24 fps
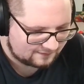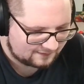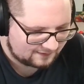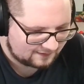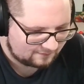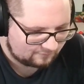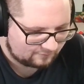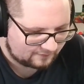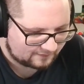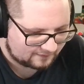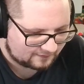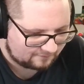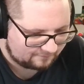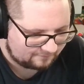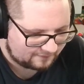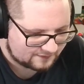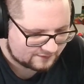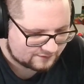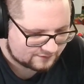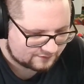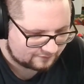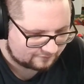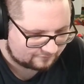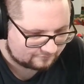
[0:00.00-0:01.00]
hit them with a
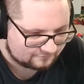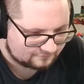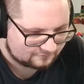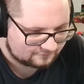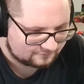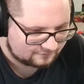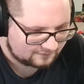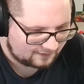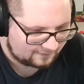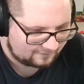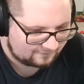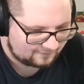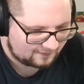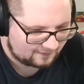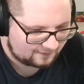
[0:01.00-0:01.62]
combustion. And